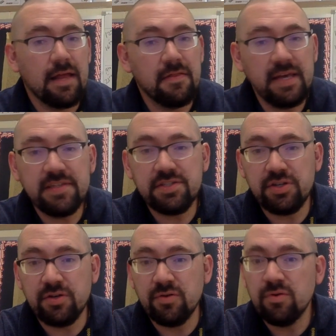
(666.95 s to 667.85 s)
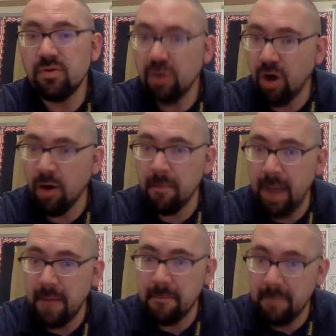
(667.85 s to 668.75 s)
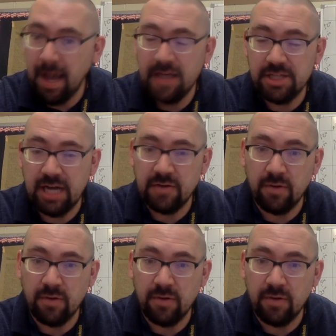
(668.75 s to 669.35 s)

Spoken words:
These two are met by John D.